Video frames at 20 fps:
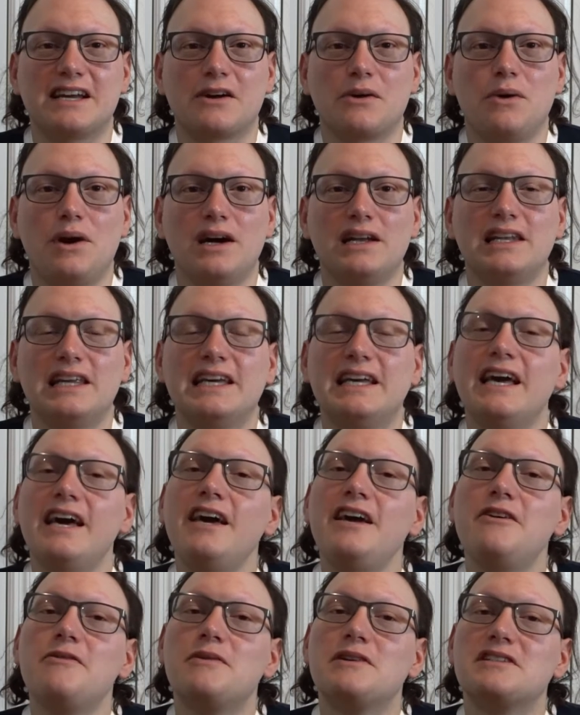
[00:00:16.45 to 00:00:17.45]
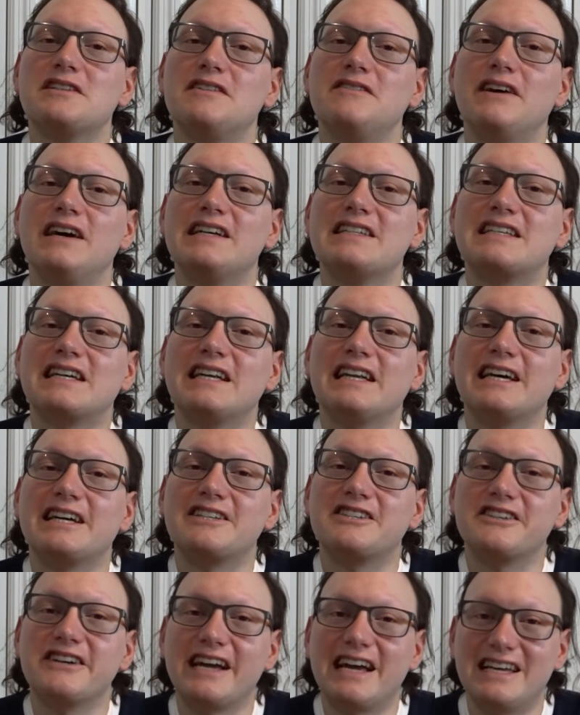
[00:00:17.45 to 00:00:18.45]
Quadling, a Wizard of Oz
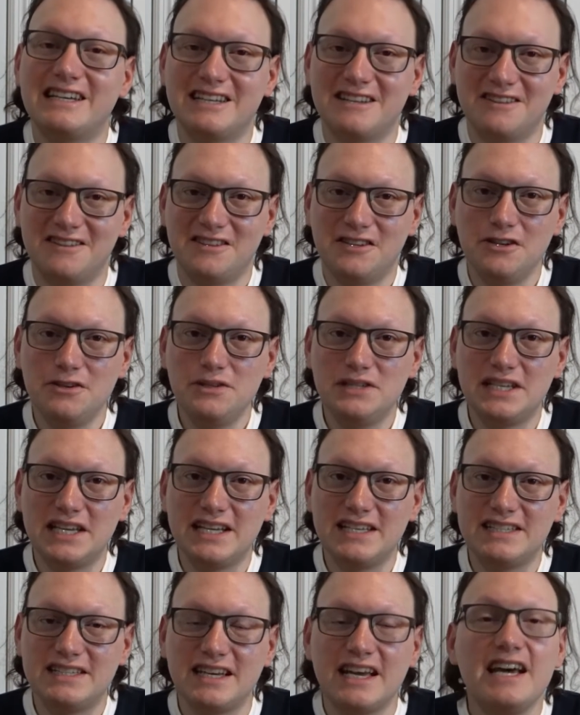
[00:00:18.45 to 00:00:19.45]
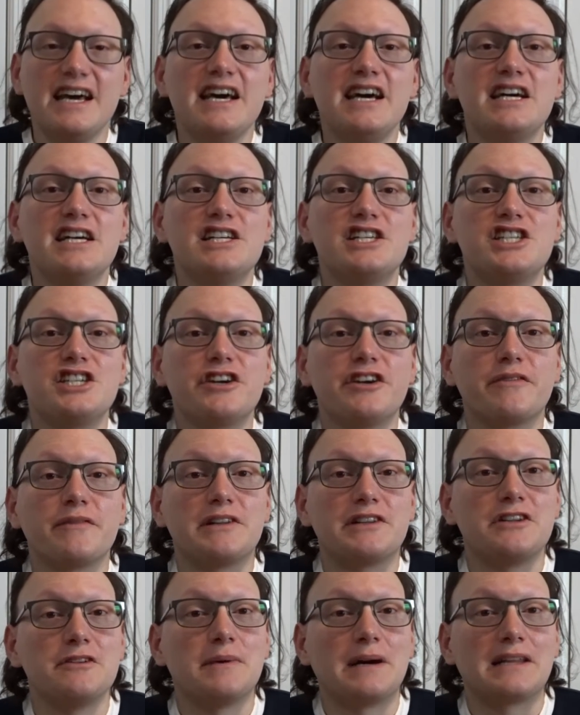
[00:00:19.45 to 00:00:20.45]
collector and enthusiast, sharing
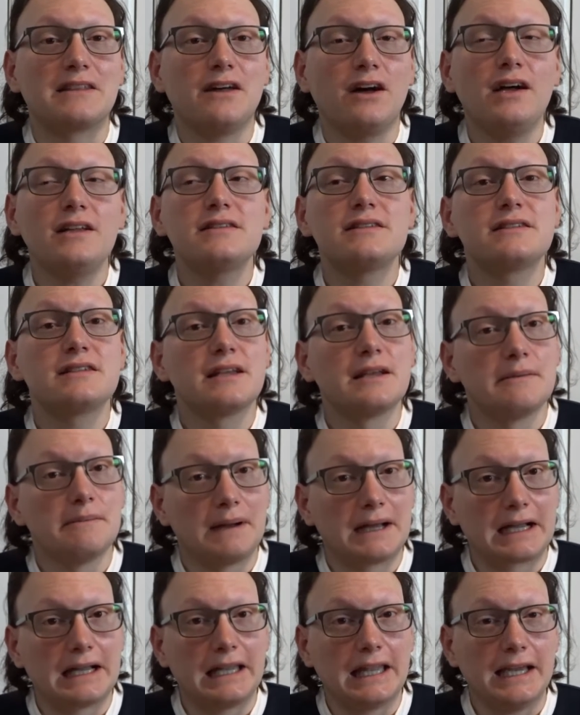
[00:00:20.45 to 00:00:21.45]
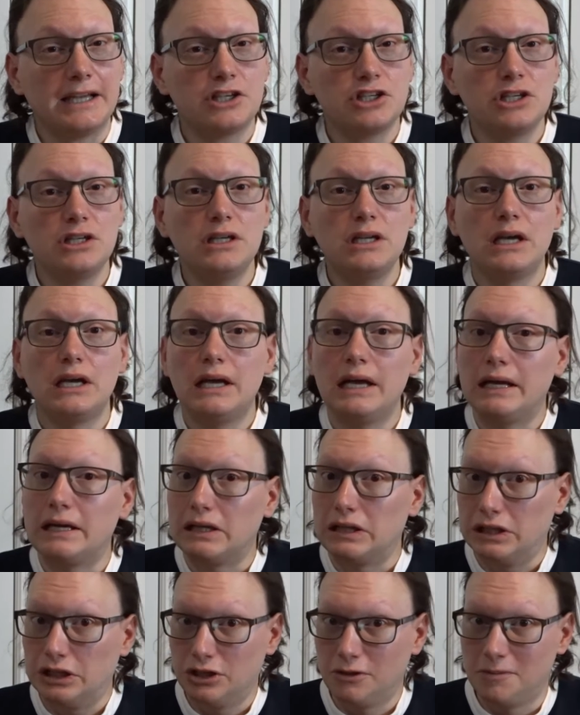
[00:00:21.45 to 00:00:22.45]
with you my thoughts, my collection, and
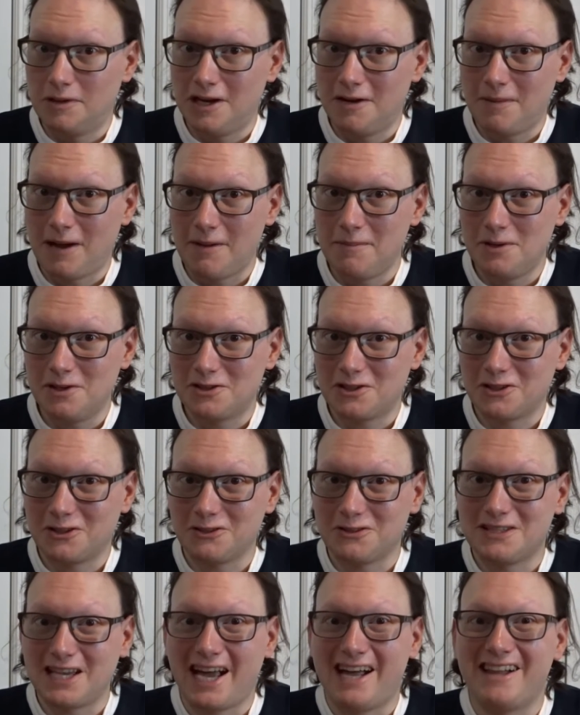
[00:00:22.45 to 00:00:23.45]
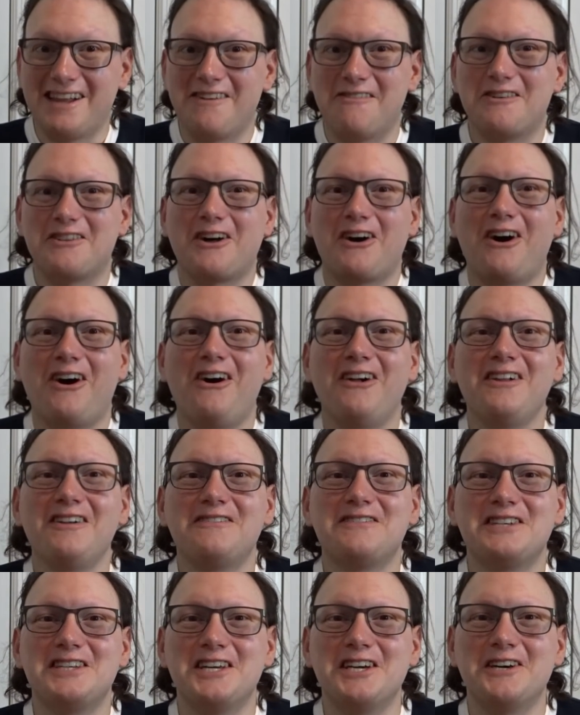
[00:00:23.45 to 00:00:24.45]
a little bit of my musical talent with all
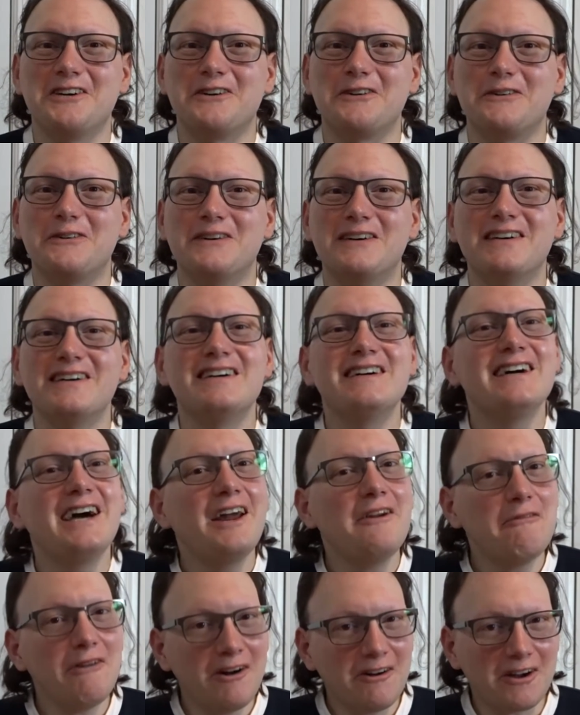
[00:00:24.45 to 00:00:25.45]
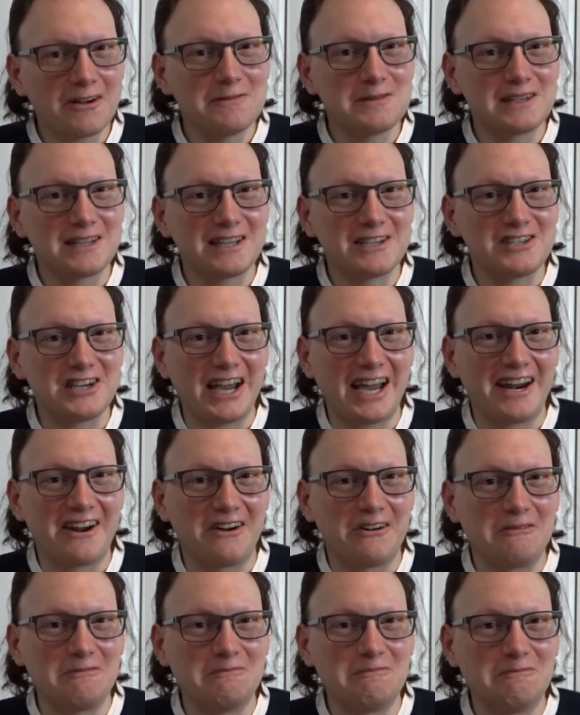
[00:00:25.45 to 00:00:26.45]
of you. And welcome to the
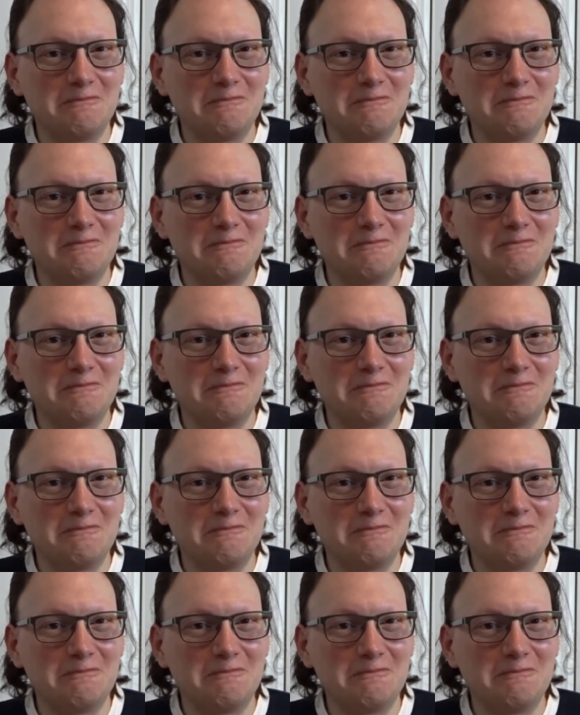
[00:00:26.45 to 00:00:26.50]
channel.